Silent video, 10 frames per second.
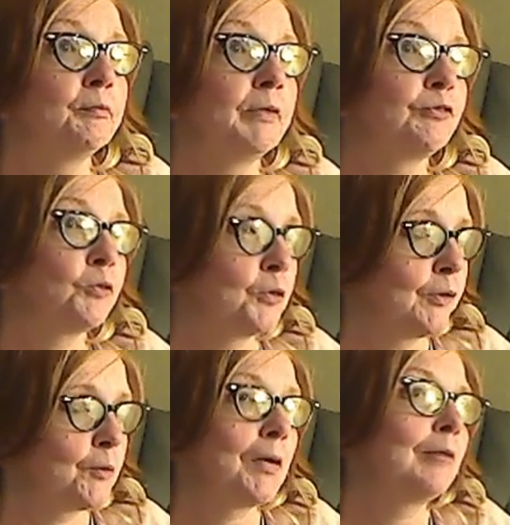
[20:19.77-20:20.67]
before
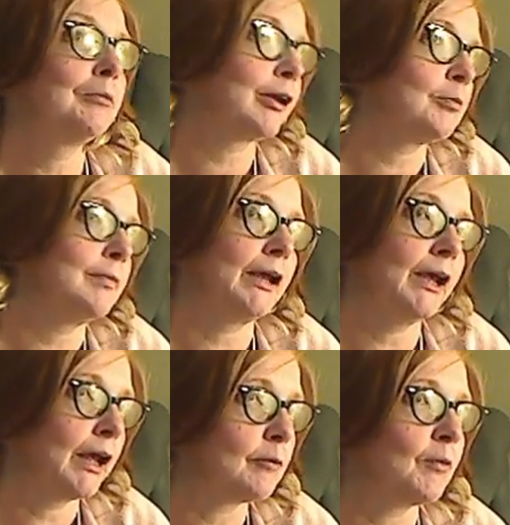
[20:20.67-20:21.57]
the public
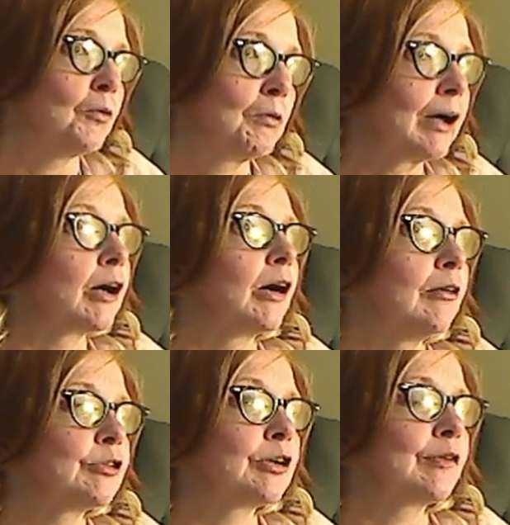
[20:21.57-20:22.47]
became aware
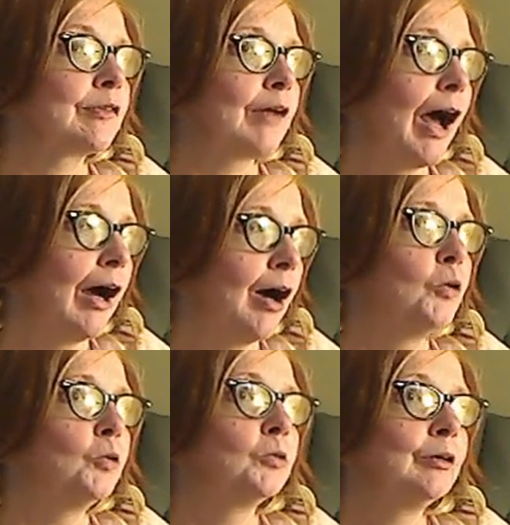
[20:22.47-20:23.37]
of just
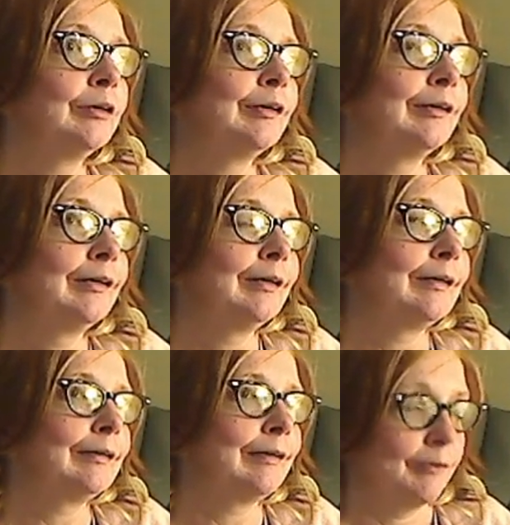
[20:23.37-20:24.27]
how
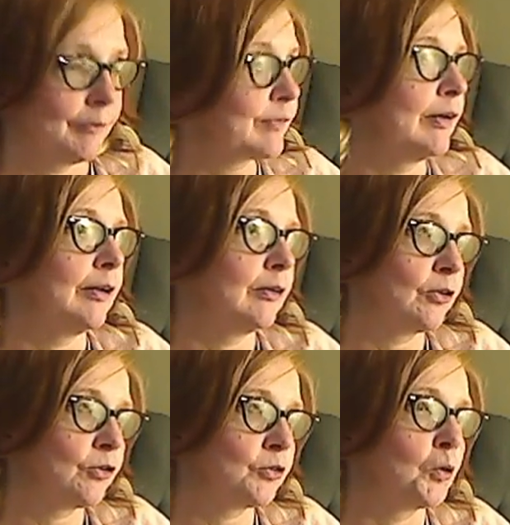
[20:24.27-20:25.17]
devastating
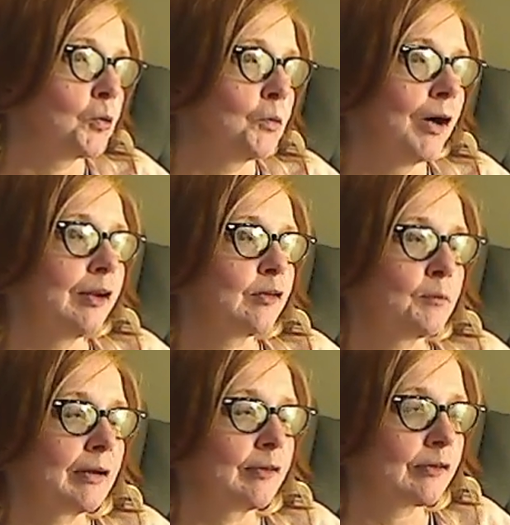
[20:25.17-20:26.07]
the stroke was,
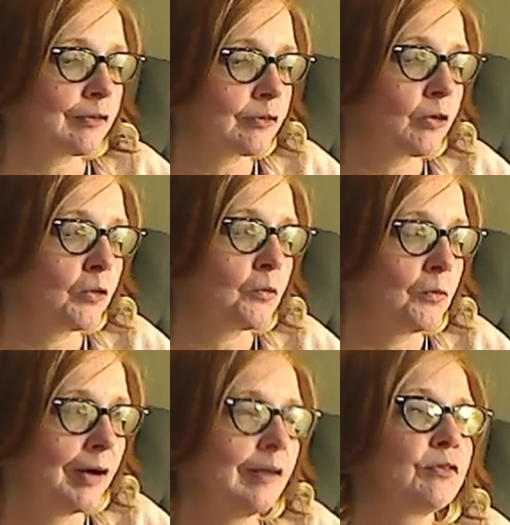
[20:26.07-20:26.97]
because the stroke
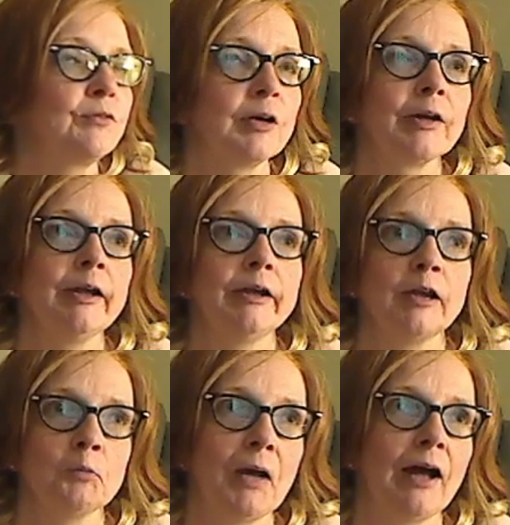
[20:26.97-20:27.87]
was very
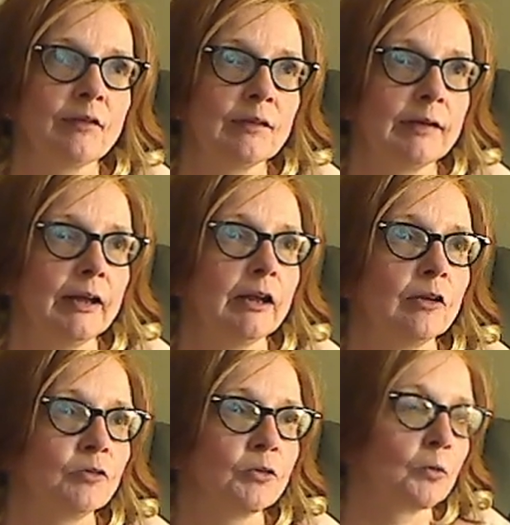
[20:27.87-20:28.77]

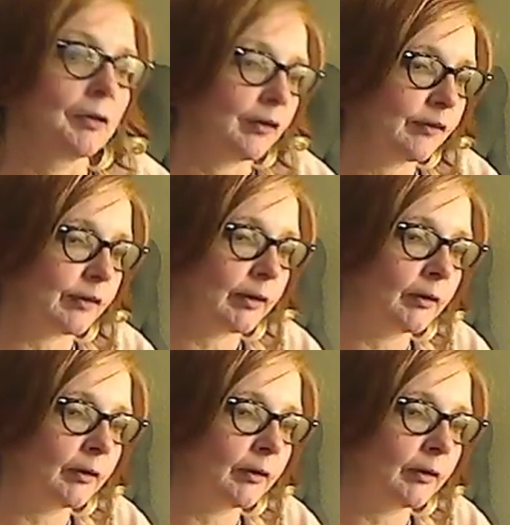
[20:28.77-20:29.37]
incapacitating for Wilson.